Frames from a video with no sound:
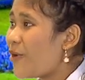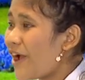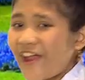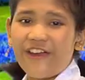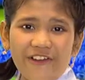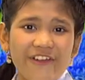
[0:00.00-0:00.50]

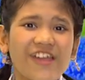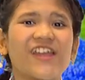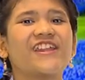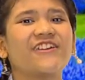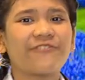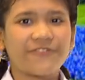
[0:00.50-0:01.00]
We're
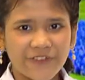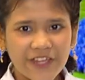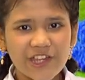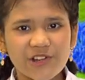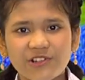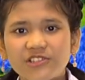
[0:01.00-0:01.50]
in a
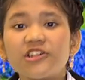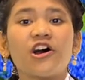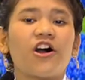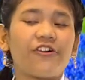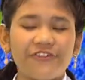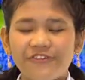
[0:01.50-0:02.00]
field
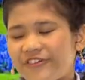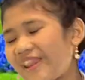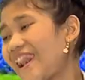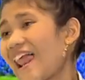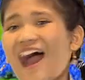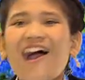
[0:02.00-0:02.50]
of
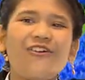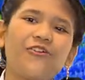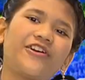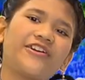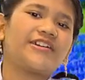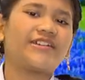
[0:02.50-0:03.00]

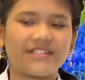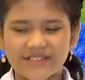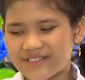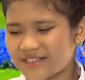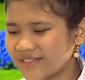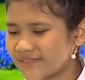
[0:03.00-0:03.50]
flowers.